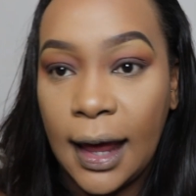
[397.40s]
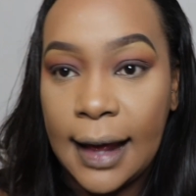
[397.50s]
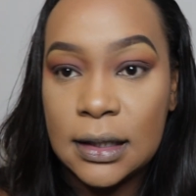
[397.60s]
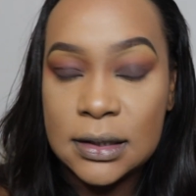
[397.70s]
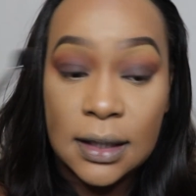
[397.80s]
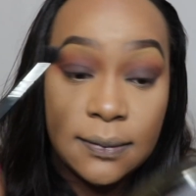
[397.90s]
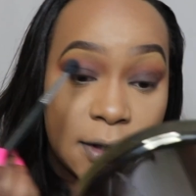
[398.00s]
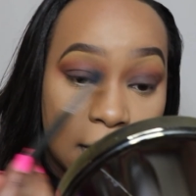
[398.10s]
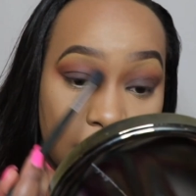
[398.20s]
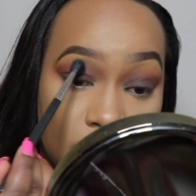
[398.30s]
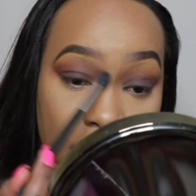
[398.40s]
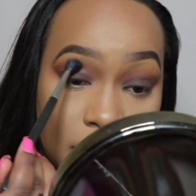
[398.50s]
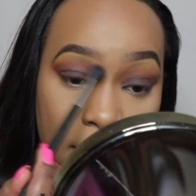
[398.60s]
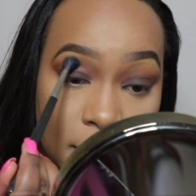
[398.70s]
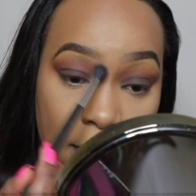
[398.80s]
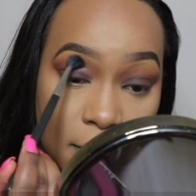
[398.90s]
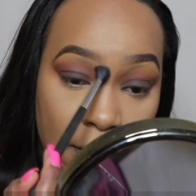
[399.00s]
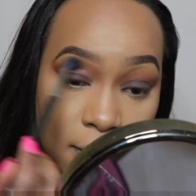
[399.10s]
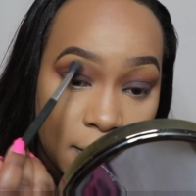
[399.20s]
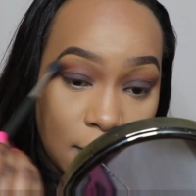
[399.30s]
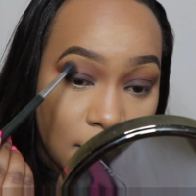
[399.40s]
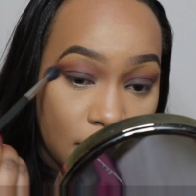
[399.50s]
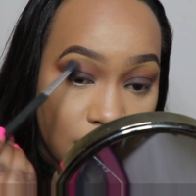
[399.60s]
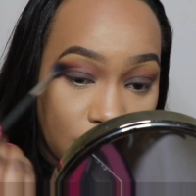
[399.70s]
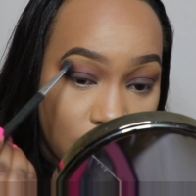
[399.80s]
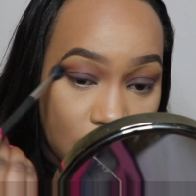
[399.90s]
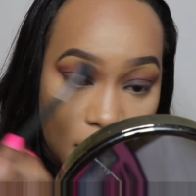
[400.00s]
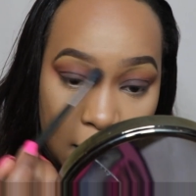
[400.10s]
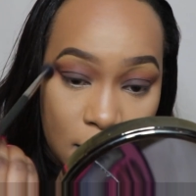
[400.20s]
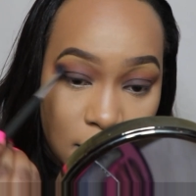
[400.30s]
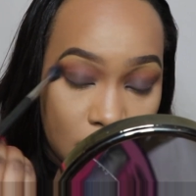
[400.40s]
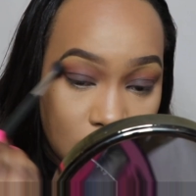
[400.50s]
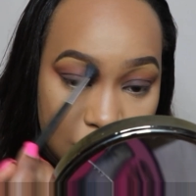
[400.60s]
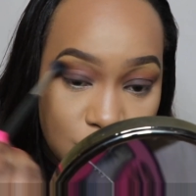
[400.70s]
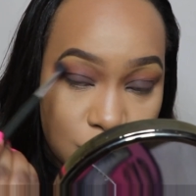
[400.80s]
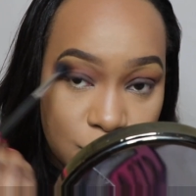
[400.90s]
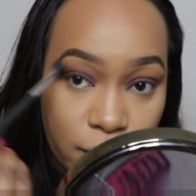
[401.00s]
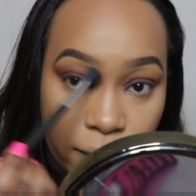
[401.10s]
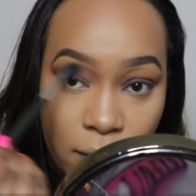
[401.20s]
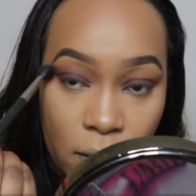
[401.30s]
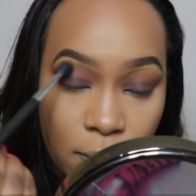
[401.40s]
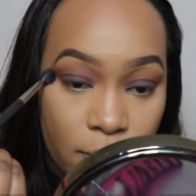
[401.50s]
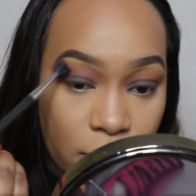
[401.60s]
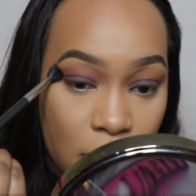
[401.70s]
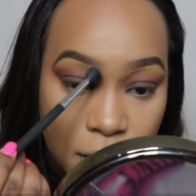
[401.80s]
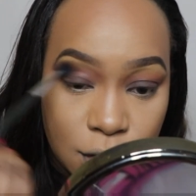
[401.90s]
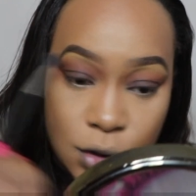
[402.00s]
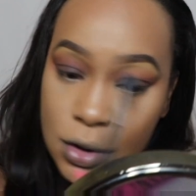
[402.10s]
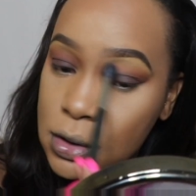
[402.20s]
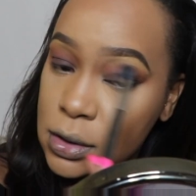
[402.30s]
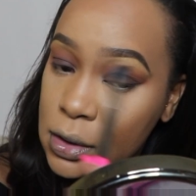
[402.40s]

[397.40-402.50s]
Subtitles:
And the same thing with the 224 brush.